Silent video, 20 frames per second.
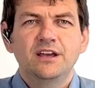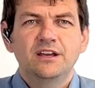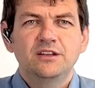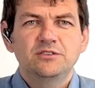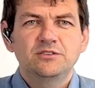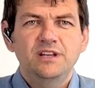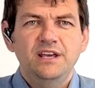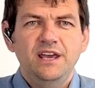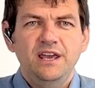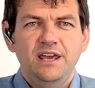
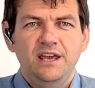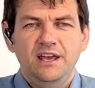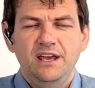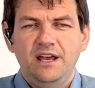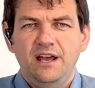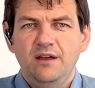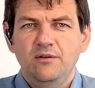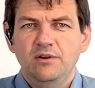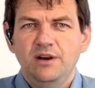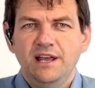Today
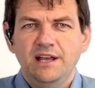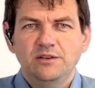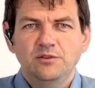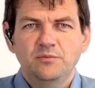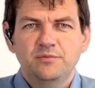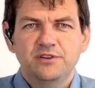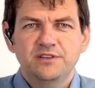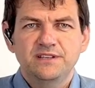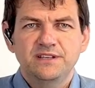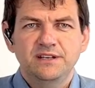I would like to
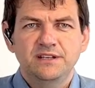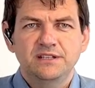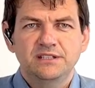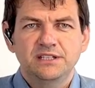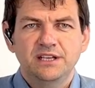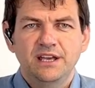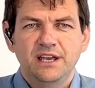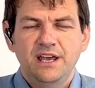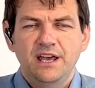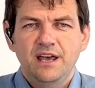present
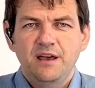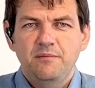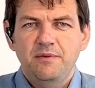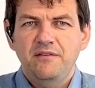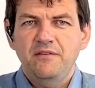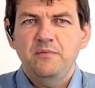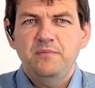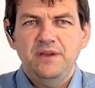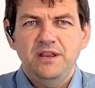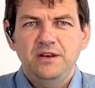
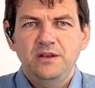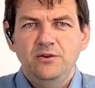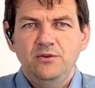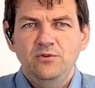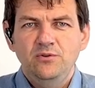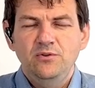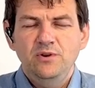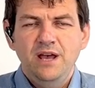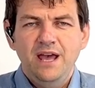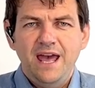
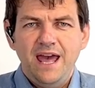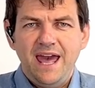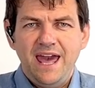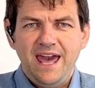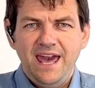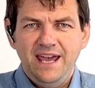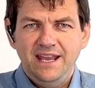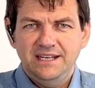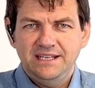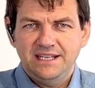PowerPDU
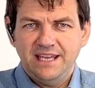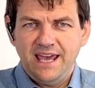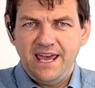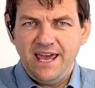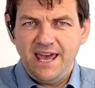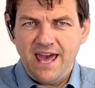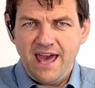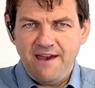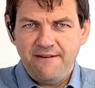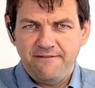
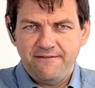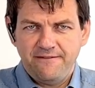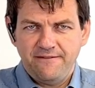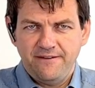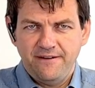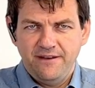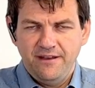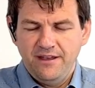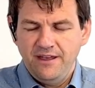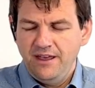8KF.
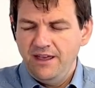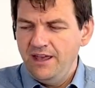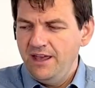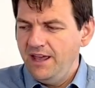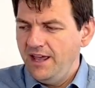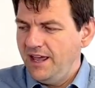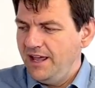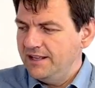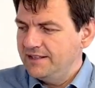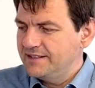
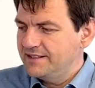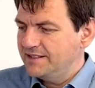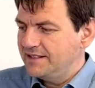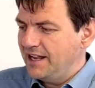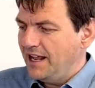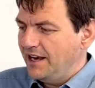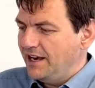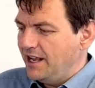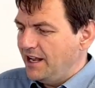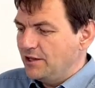It's
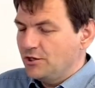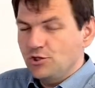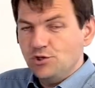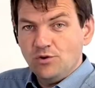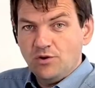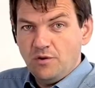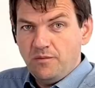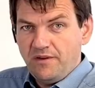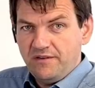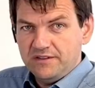standard
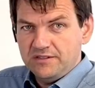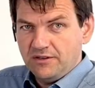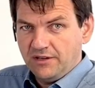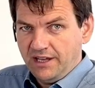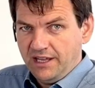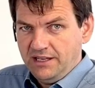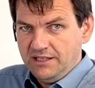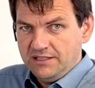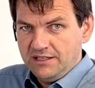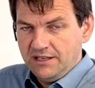Schuko power
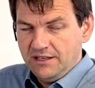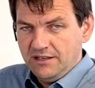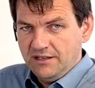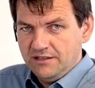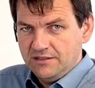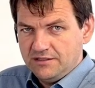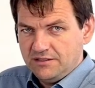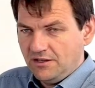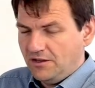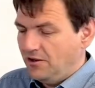socket.
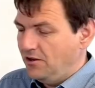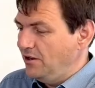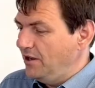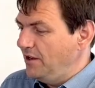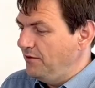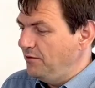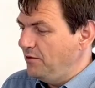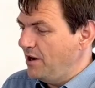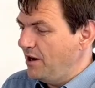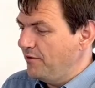So
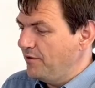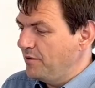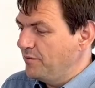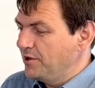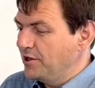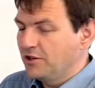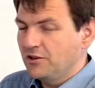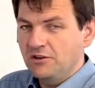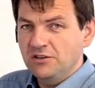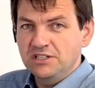if you are from
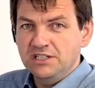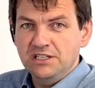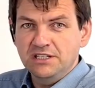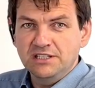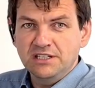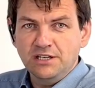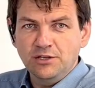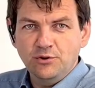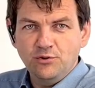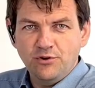the
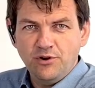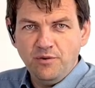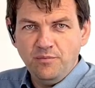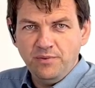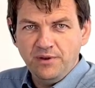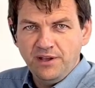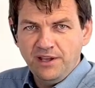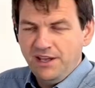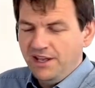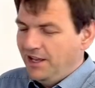continental
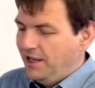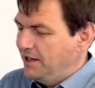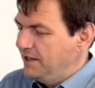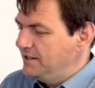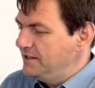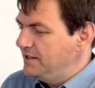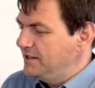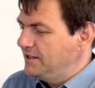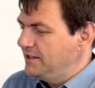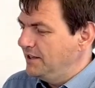Europe,
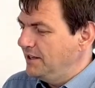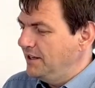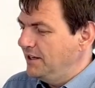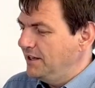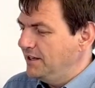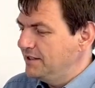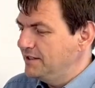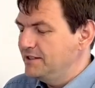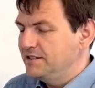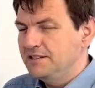this is
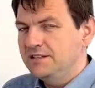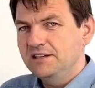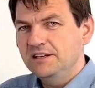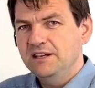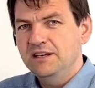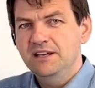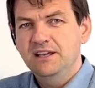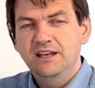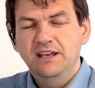the